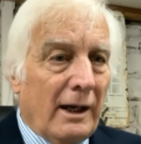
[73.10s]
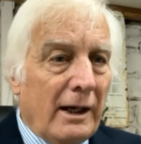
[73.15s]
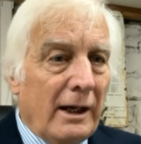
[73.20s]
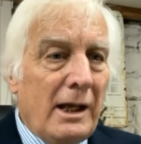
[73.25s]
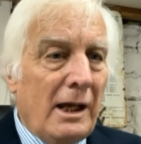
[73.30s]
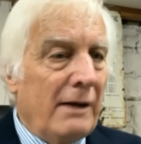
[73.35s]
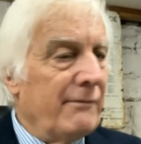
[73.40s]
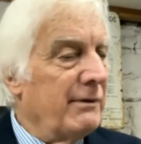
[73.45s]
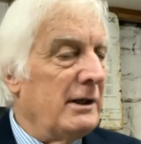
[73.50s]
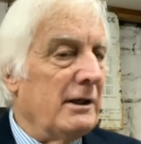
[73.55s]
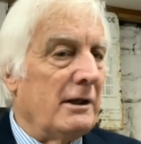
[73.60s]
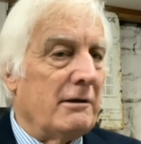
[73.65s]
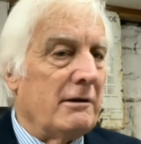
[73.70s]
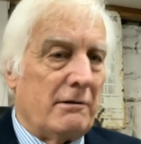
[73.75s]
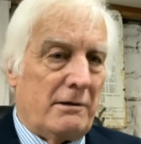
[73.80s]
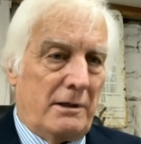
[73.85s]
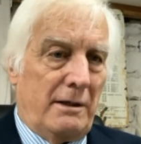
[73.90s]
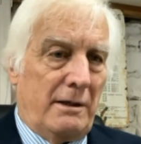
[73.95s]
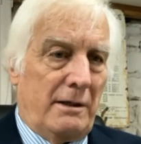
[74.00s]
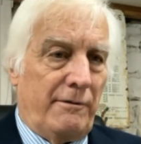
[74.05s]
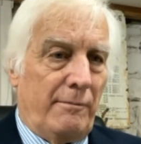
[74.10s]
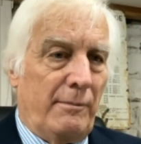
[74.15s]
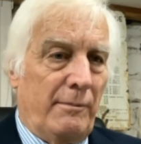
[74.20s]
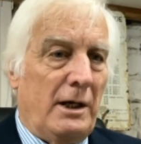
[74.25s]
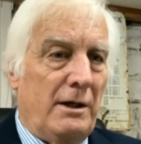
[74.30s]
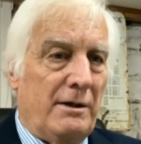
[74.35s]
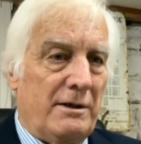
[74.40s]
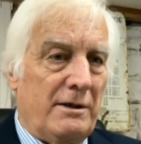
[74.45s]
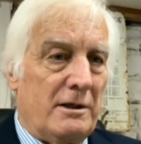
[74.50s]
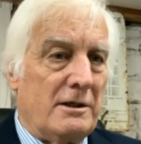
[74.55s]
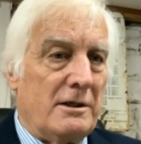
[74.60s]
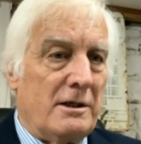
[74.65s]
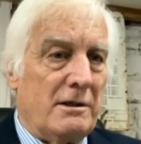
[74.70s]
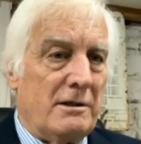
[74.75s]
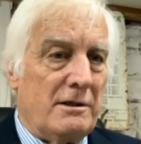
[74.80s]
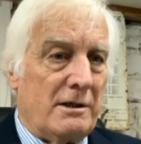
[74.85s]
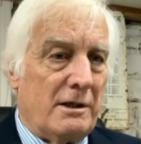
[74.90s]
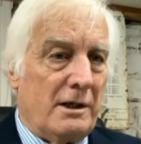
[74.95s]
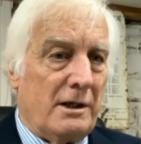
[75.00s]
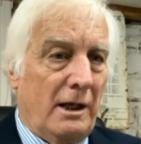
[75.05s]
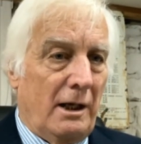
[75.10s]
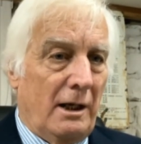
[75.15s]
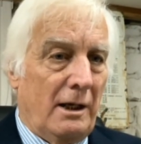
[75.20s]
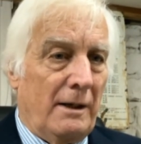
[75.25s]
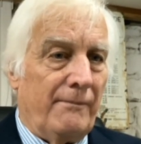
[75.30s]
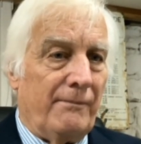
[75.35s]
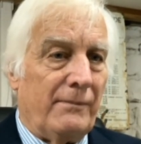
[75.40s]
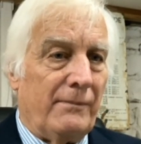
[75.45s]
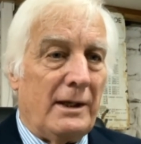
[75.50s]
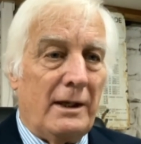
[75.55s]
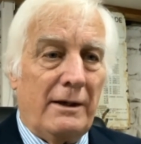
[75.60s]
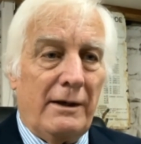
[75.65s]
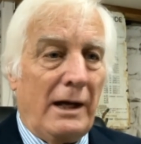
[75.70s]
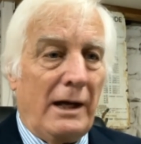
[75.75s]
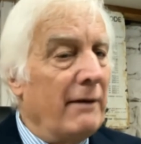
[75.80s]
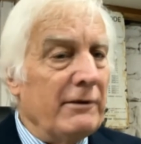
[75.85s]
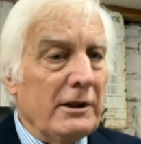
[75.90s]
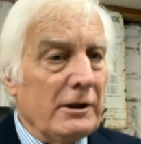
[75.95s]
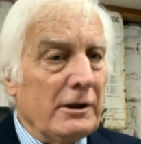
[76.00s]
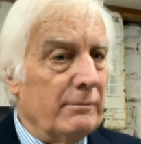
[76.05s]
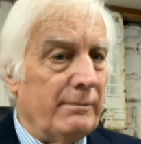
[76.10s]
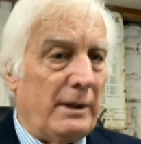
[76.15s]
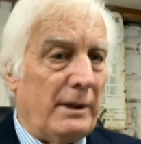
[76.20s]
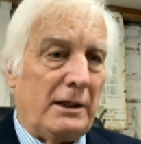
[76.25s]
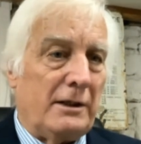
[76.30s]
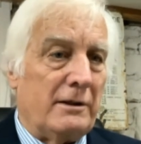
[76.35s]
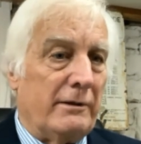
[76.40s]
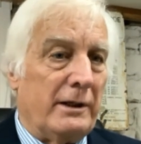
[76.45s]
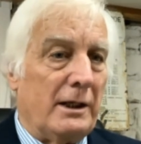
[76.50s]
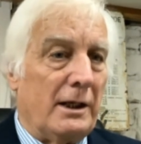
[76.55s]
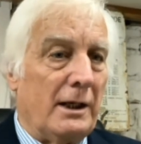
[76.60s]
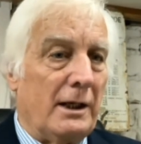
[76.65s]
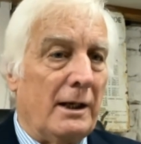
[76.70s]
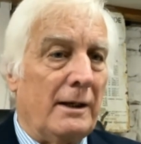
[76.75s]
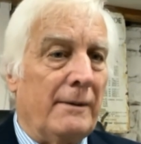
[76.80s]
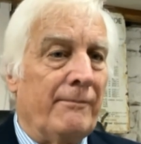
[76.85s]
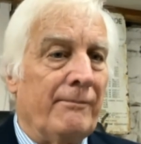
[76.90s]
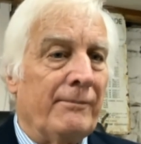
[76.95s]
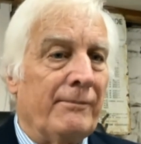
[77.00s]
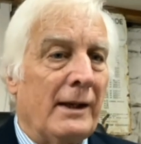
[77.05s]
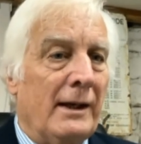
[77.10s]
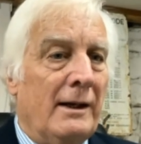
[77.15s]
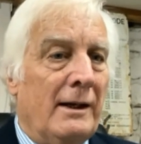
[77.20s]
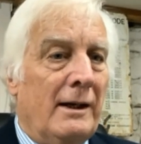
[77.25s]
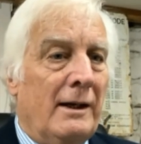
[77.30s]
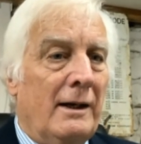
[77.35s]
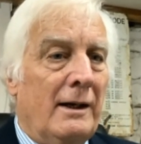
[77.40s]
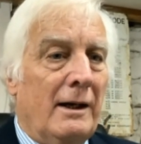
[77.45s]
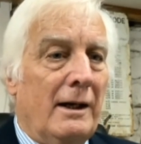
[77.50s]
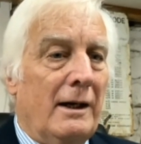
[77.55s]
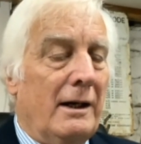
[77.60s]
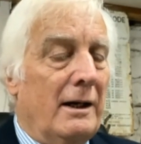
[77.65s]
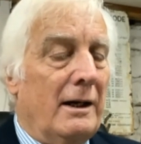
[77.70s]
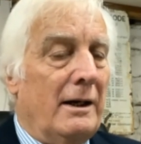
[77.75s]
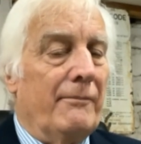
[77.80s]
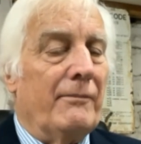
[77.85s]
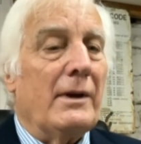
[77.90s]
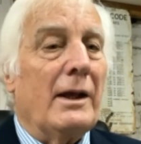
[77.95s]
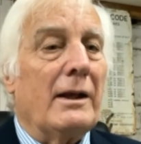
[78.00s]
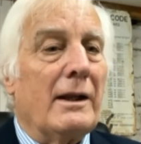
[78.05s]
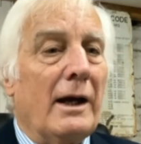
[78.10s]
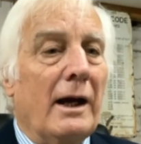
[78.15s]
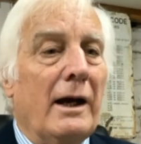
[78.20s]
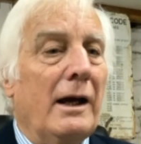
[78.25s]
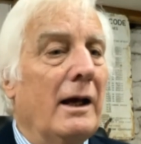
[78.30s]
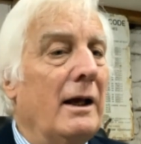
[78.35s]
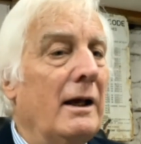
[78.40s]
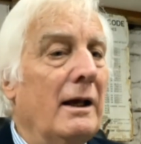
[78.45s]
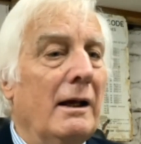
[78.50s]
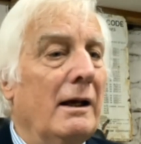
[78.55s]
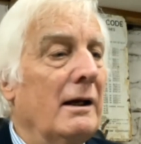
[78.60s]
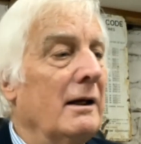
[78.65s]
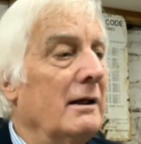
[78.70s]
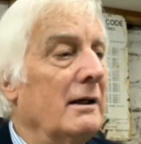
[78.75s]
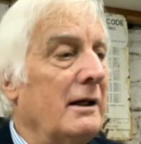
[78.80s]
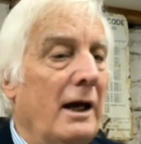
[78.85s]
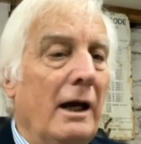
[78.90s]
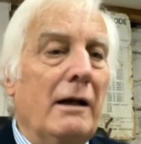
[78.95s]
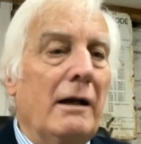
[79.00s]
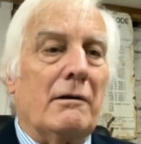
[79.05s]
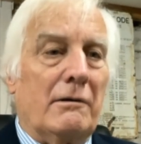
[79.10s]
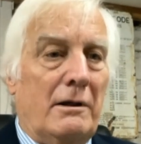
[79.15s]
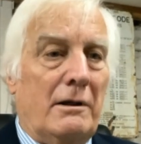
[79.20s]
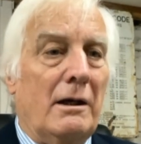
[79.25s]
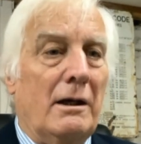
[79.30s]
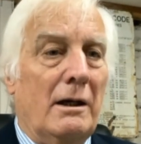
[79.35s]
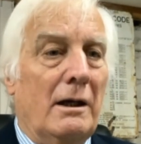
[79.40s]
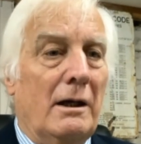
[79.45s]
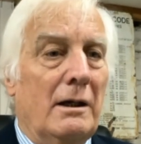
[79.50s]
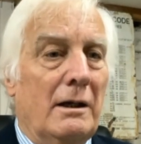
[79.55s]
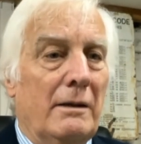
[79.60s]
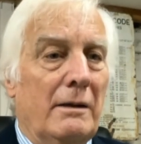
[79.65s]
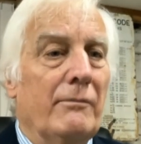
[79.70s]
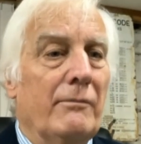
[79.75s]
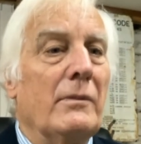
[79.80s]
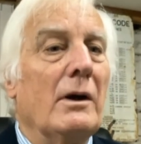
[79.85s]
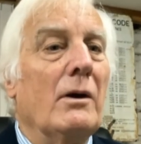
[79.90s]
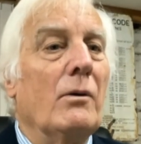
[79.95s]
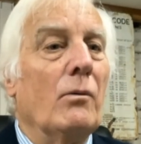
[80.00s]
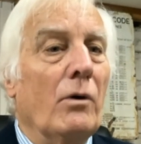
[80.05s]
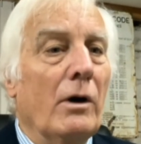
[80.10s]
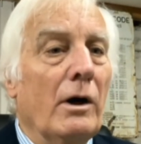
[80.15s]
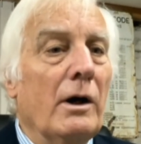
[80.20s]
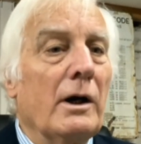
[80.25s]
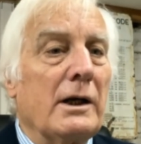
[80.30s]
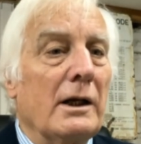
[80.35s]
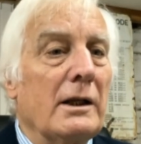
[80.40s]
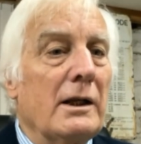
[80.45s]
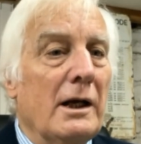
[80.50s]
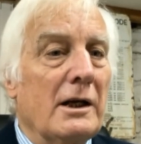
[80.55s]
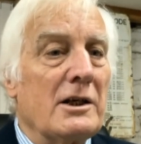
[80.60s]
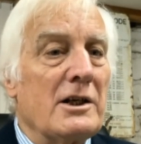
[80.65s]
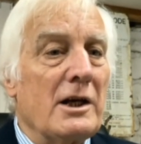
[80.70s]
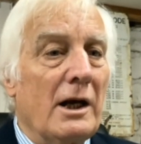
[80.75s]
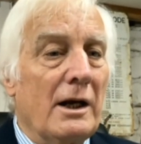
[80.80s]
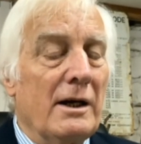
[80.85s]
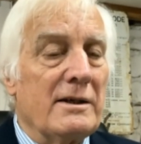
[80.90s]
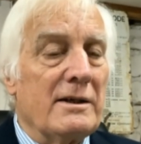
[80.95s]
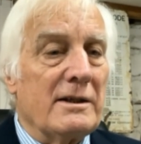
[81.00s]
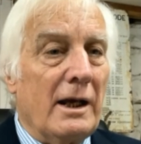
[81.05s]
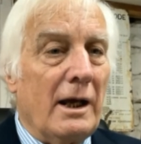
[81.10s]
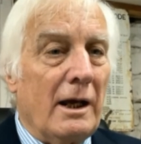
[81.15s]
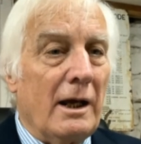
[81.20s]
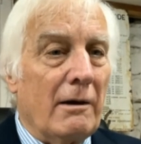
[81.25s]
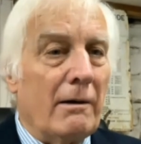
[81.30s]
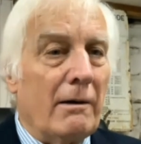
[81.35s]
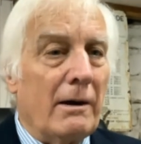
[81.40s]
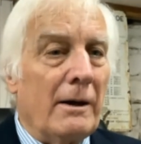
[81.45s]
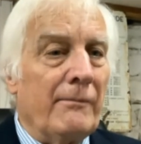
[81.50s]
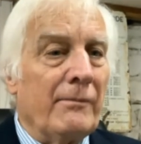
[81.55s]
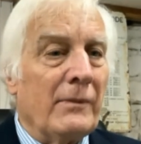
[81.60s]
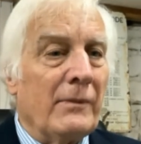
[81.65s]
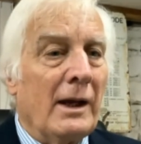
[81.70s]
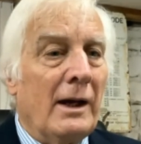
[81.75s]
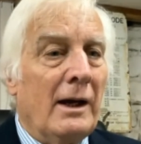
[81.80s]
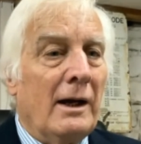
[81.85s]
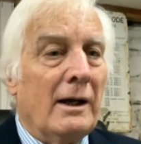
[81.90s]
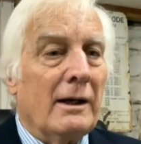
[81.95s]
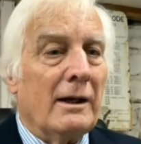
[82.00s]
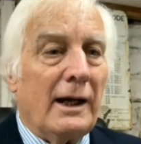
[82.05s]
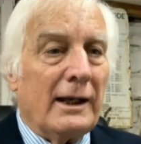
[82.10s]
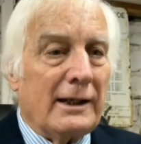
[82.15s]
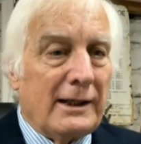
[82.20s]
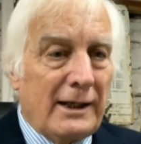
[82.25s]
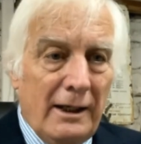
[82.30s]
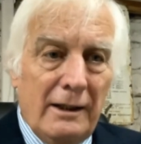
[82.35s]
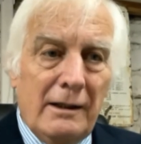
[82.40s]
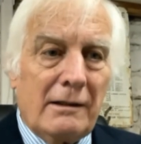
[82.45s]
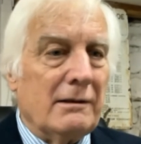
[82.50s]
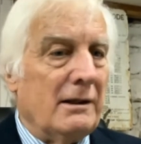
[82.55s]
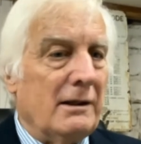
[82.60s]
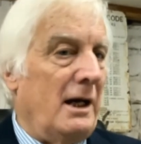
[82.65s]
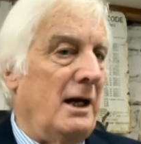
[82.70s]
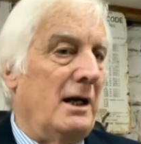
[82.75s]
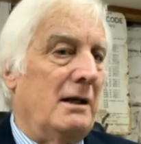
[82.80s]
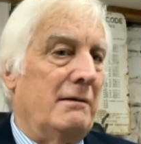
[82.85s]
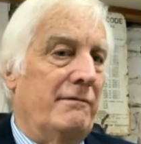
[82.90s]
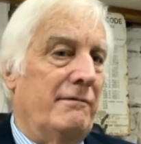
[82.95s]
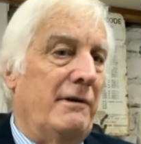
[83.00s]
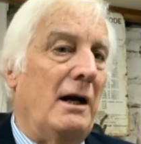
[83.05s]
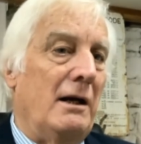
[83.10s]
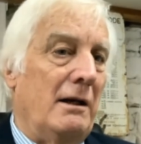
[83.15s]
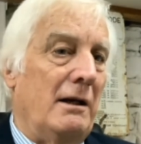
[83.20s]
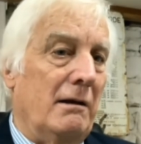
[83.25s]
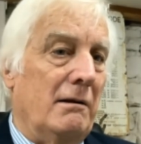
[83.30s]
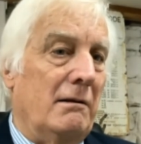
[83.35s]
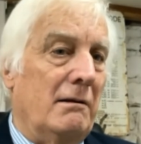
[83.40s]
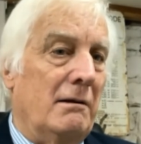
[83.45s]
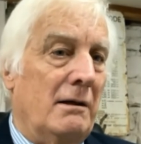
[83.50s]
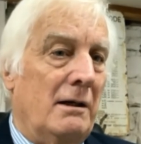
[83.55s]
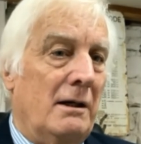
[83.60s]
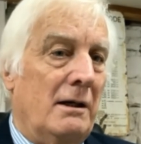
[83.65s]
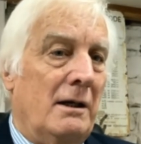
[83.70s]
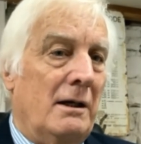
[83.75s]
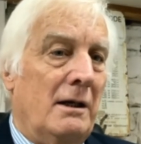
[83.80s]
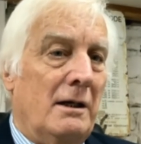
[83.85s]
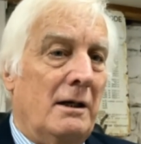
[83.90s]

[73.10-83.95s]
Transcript: They have a degree from an institution here. They haven't gone back to India. They cannot work in their chosen area. They cannot add value